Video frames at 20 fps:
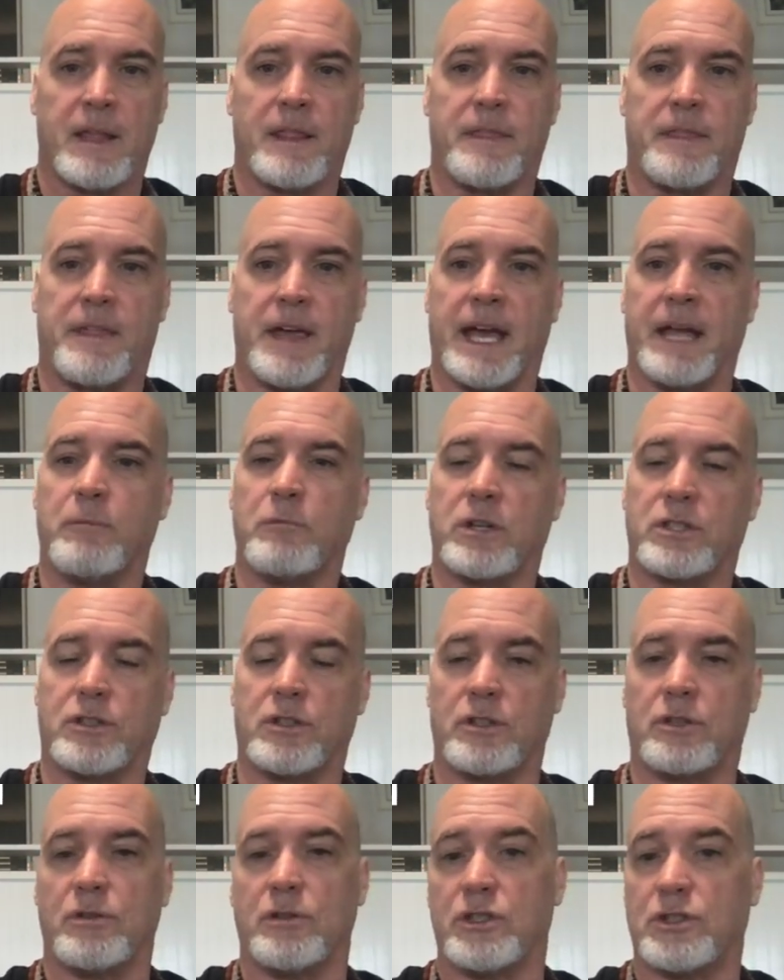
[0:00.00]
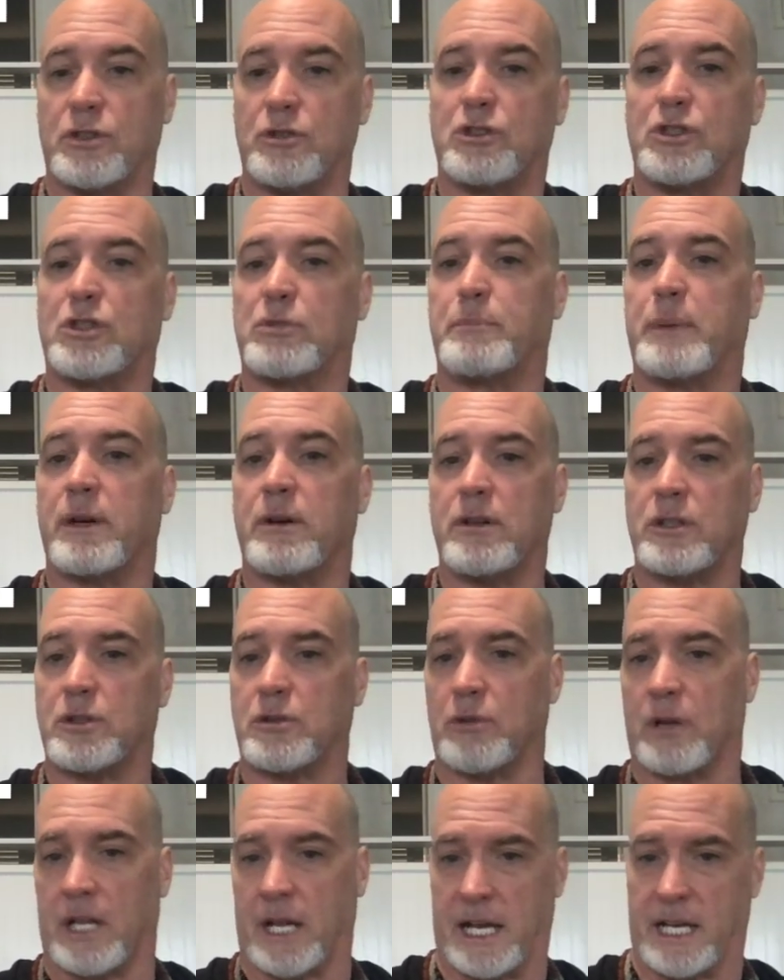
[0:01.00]
Then what you do is you
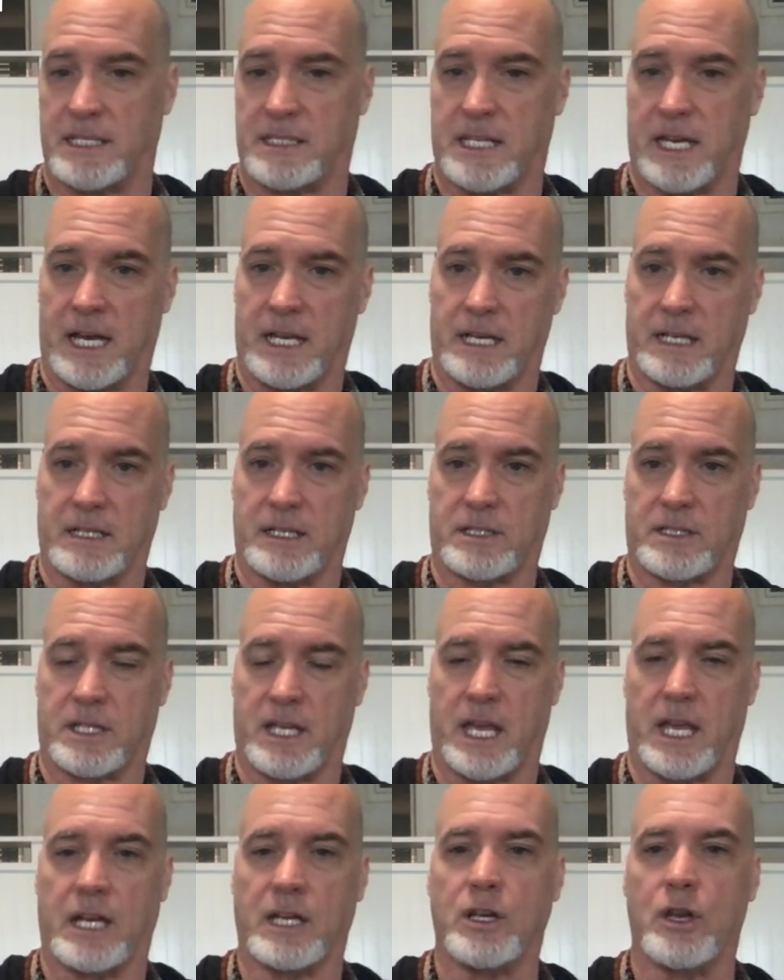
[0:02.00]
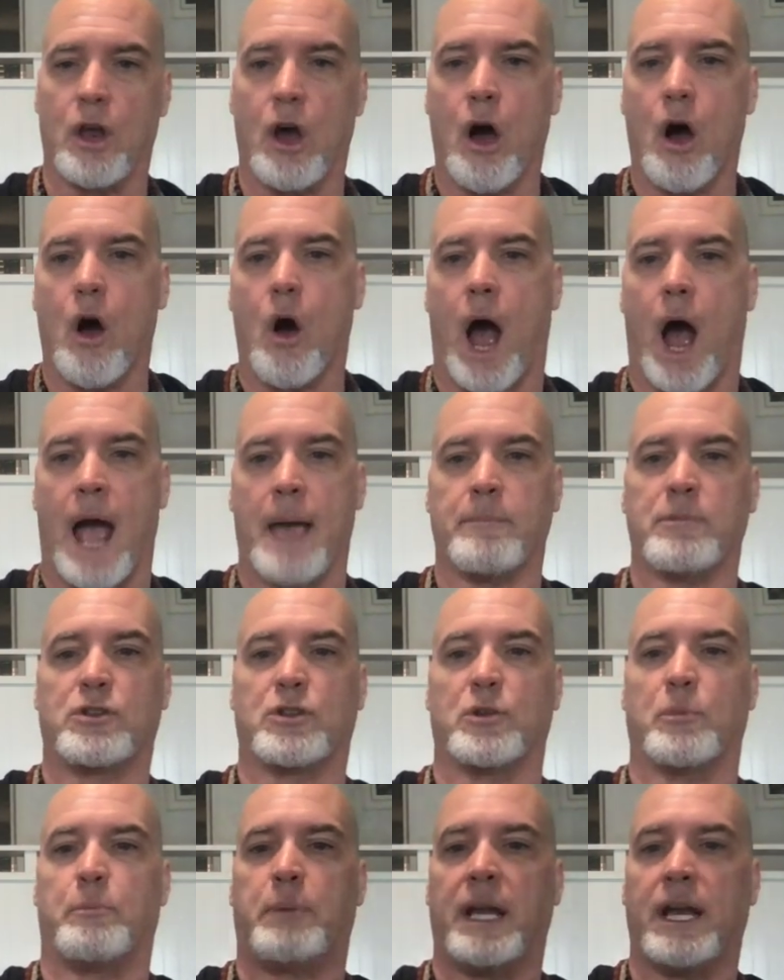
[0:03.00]
spiritualize that into saying, no, I'm
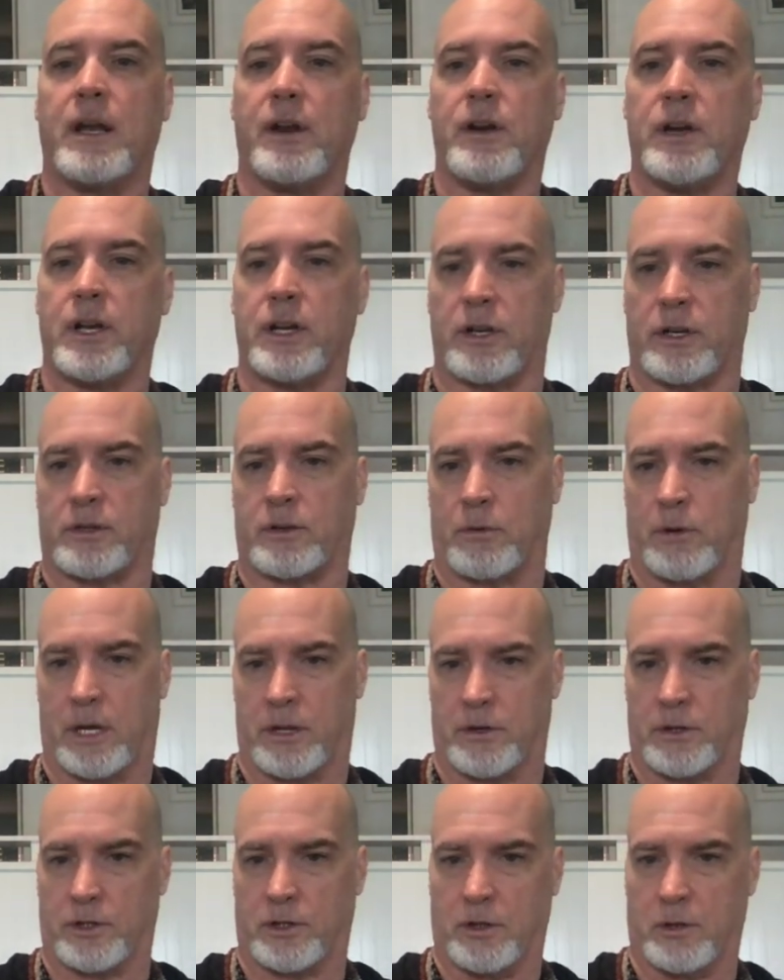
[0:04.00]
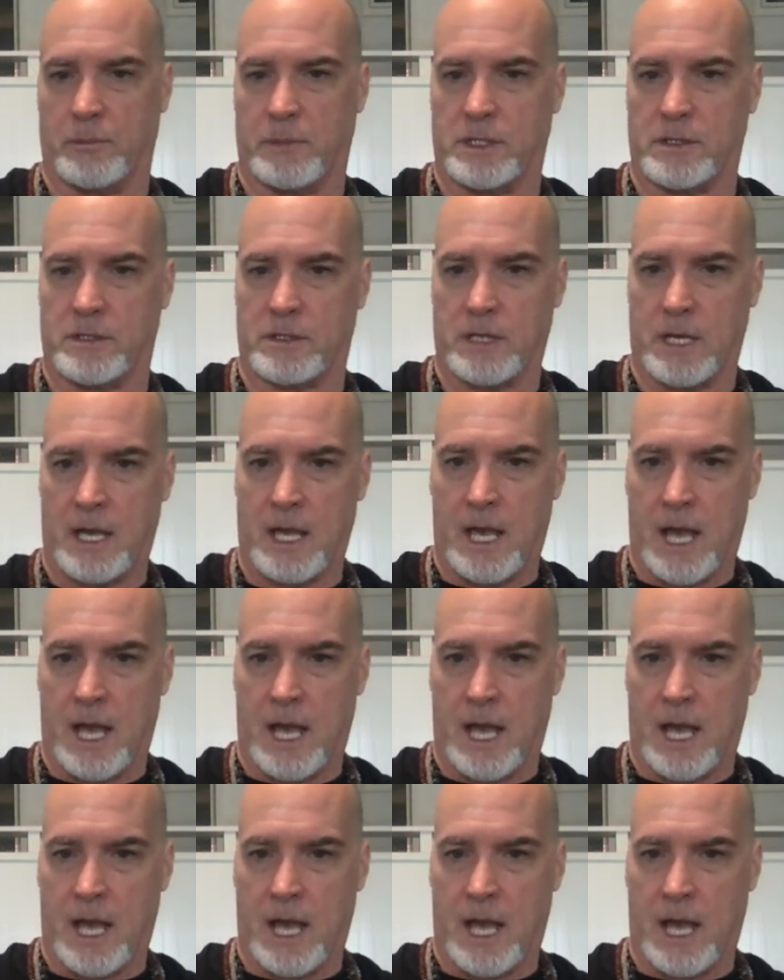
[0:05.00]
superior to other humans.